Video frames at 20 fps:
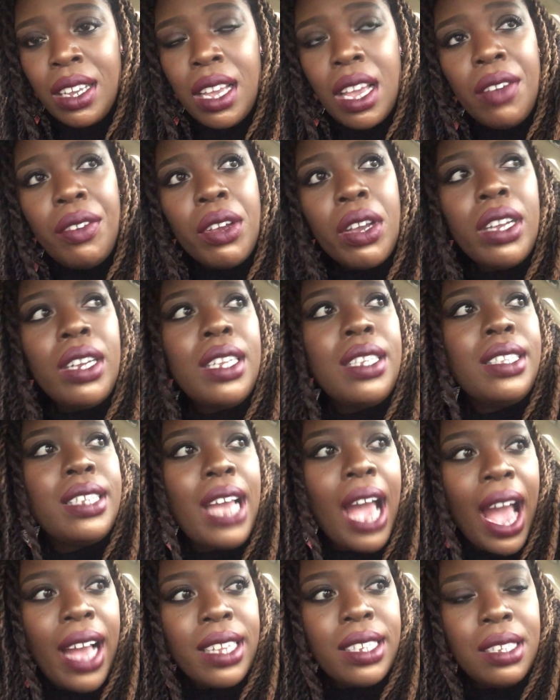If you're gonna
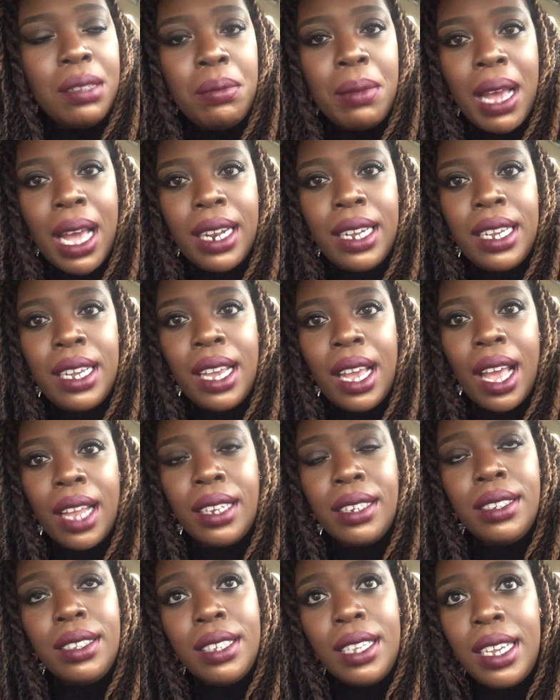tax somebody,
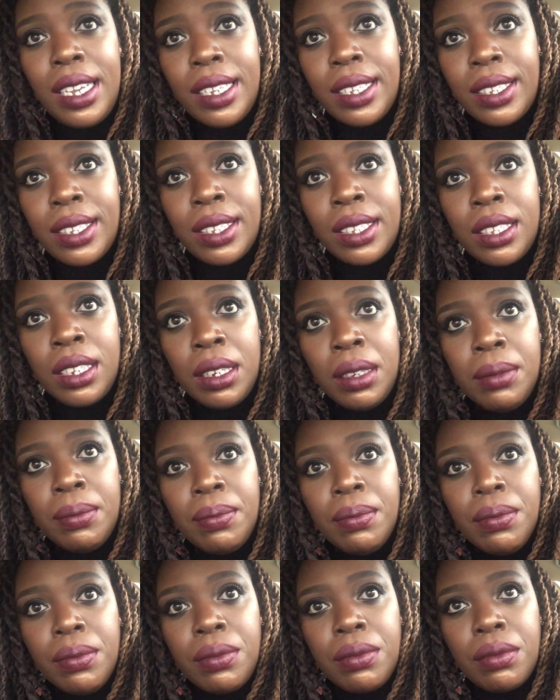at least
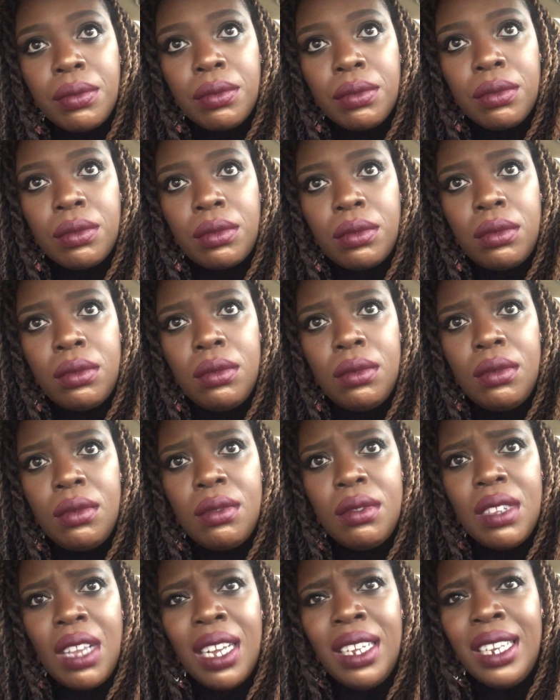
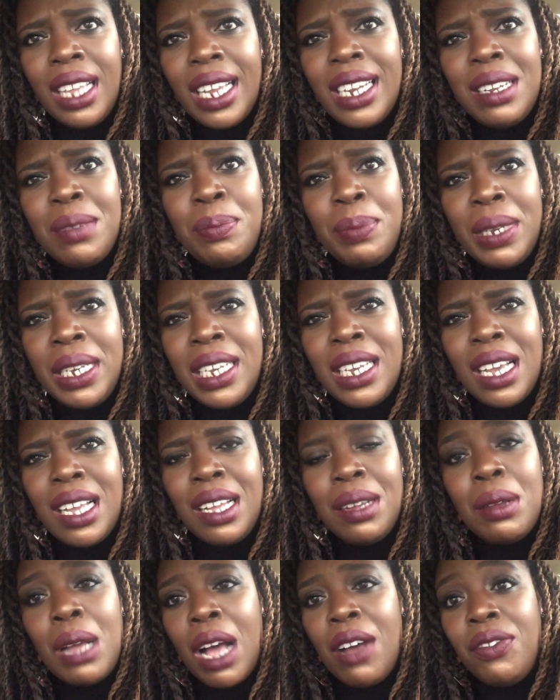let it be
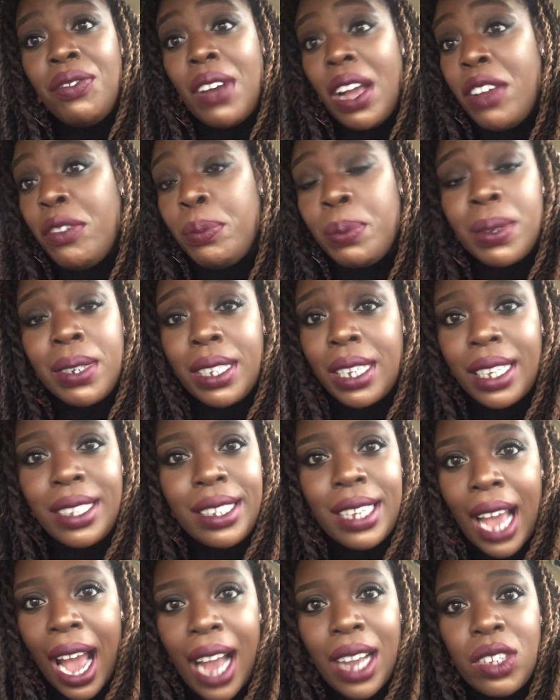a
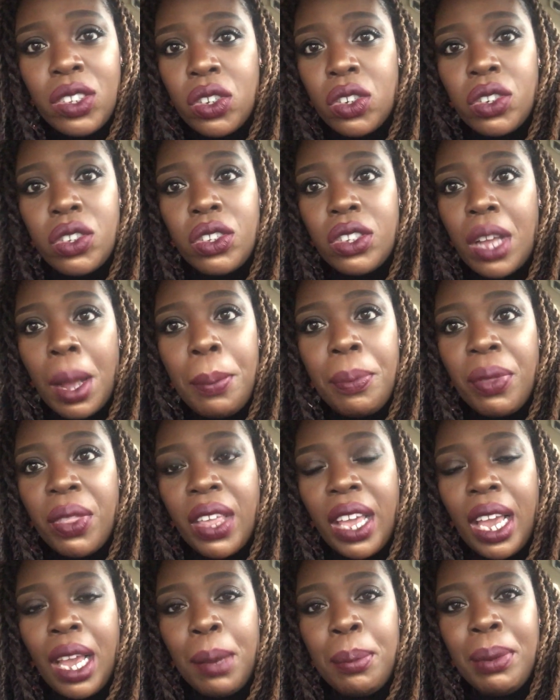5% tax or
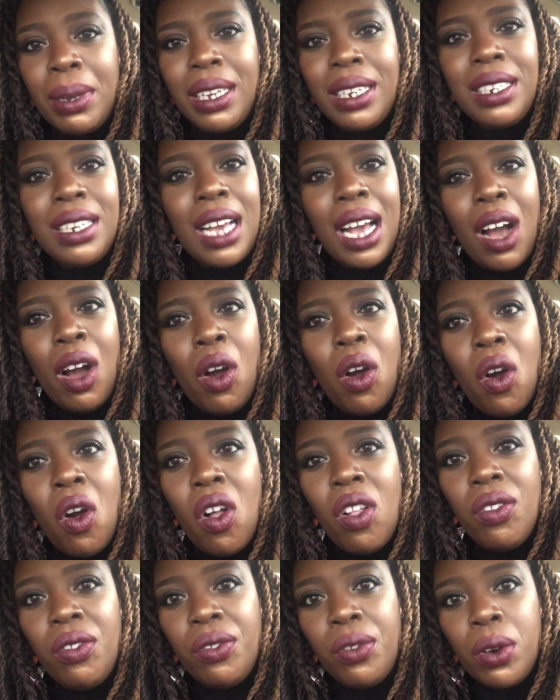something, but a
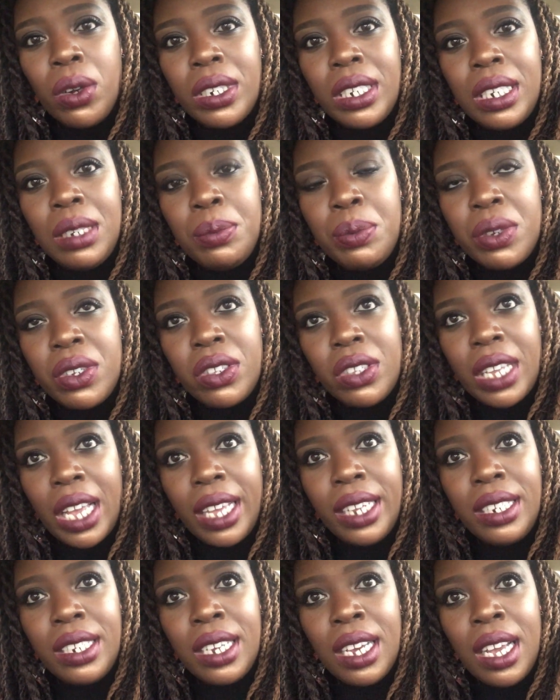whole
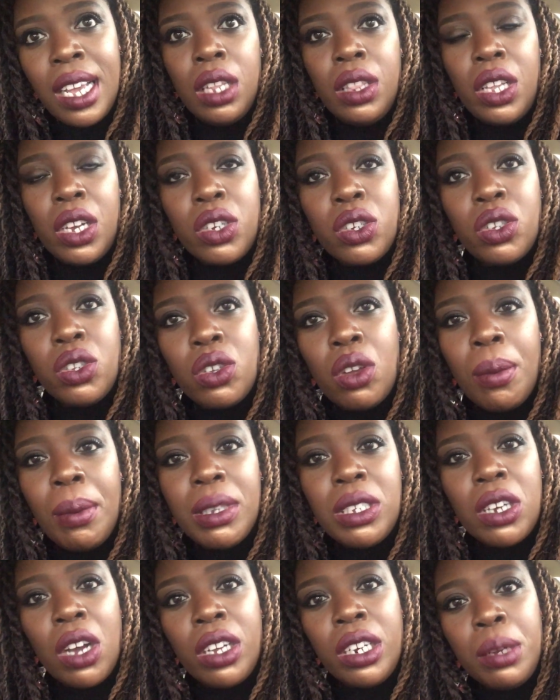14%. There's so
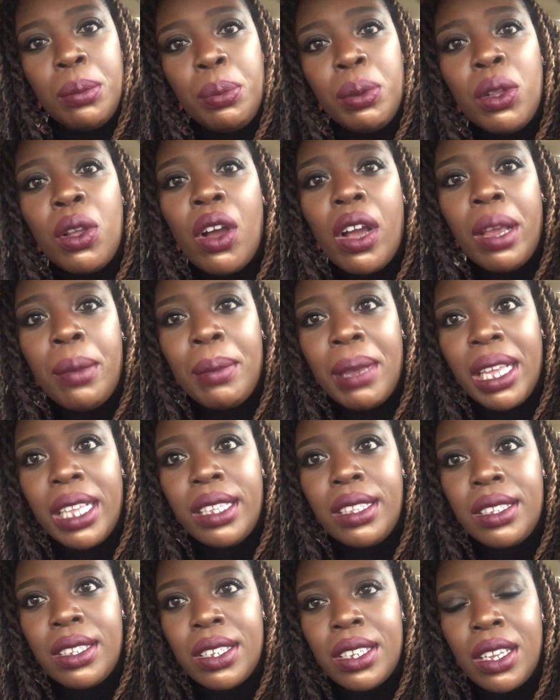much
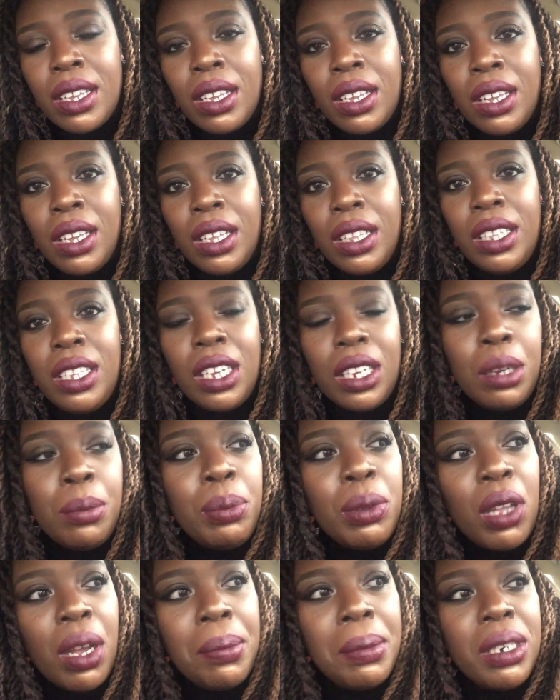unemployment. The
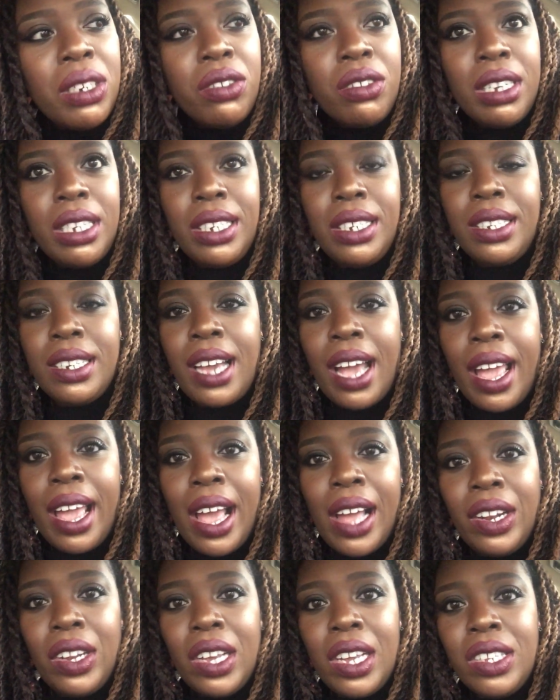unemployment rate in
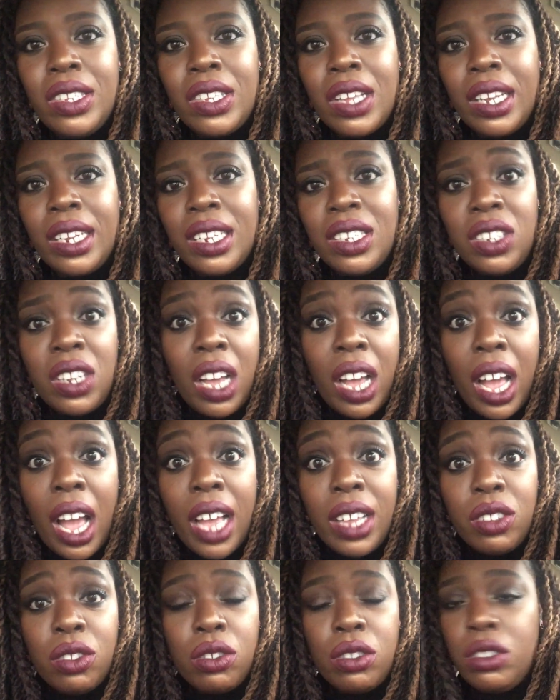Guyana is at an
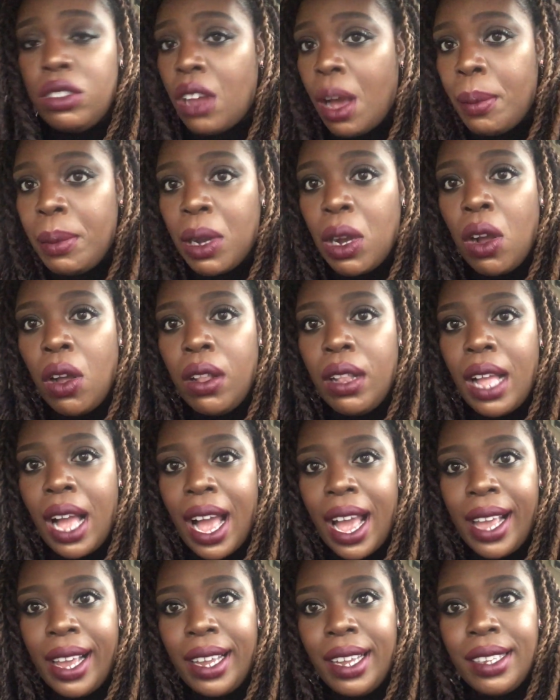astronomical
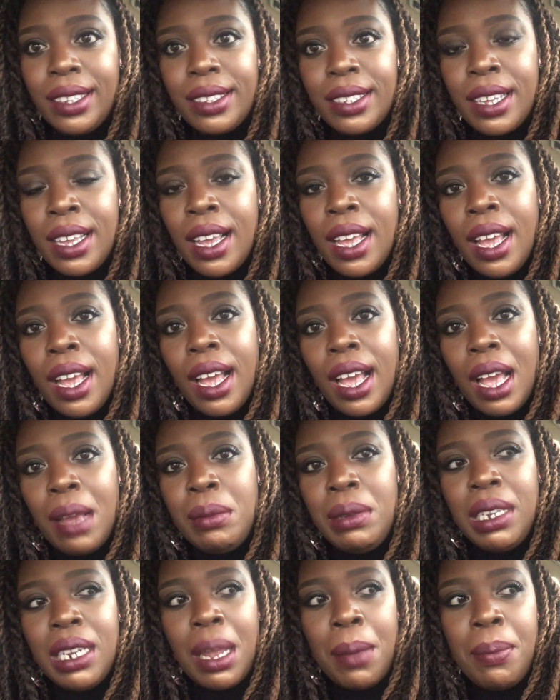height. I
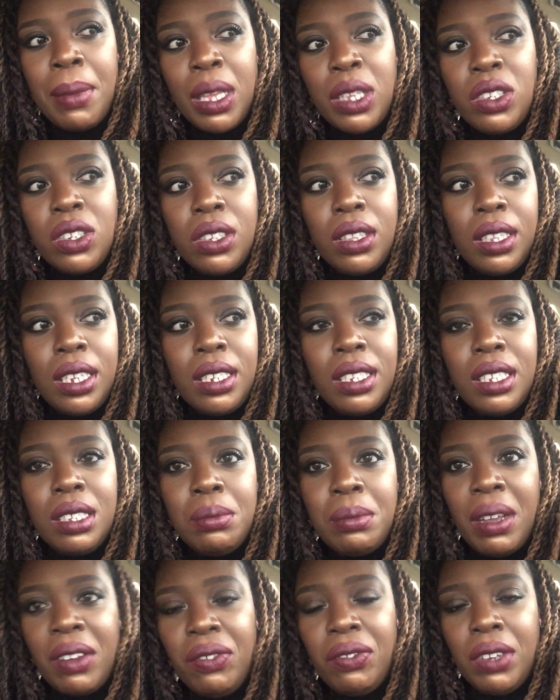mean, I mentioned this
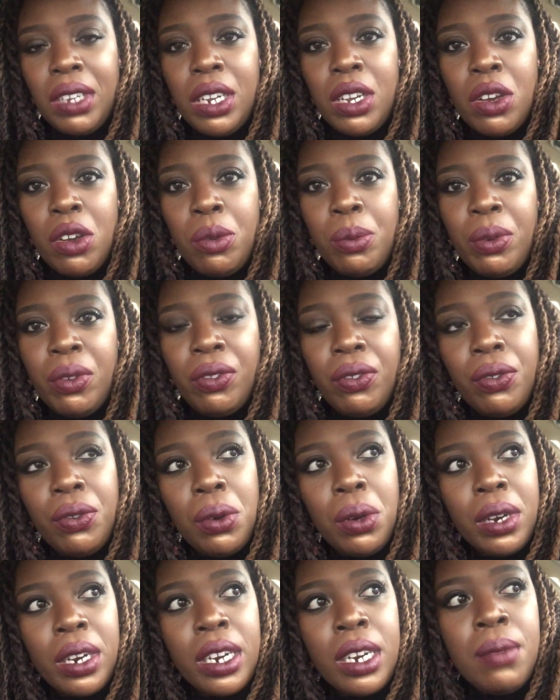in my video
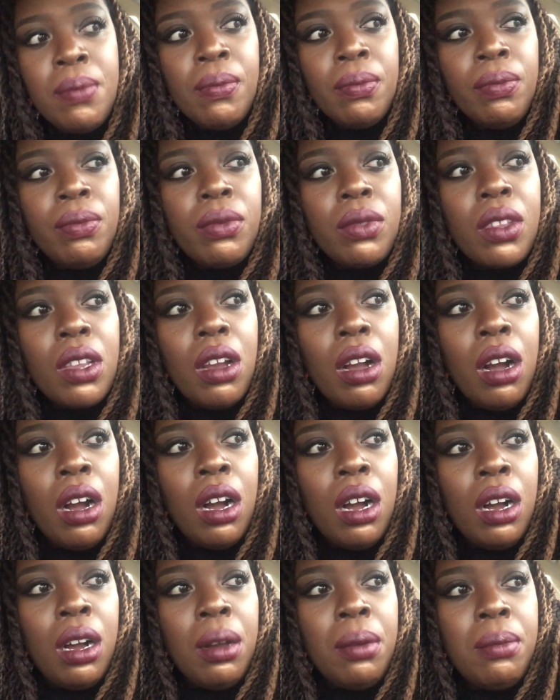before,
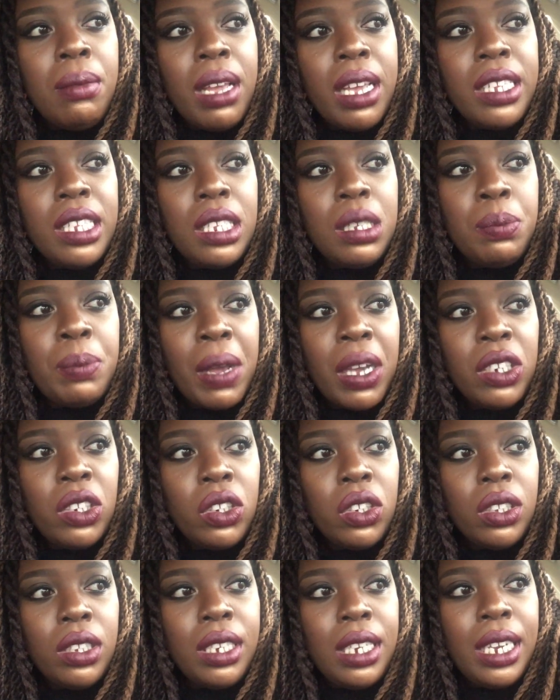
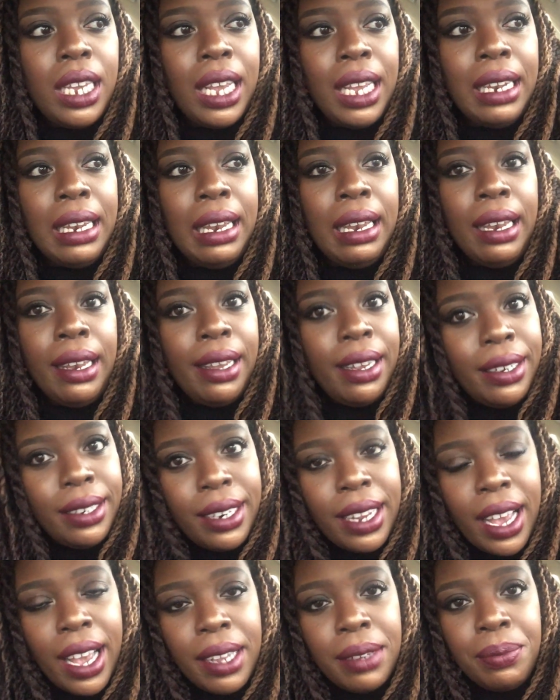especially in
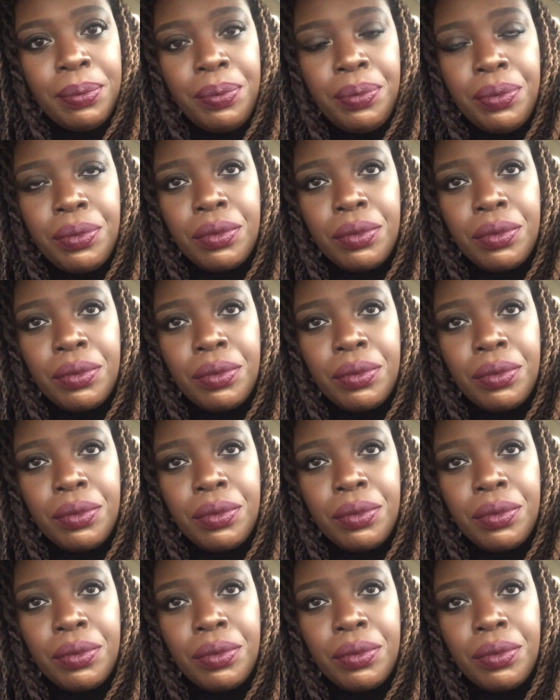Linden.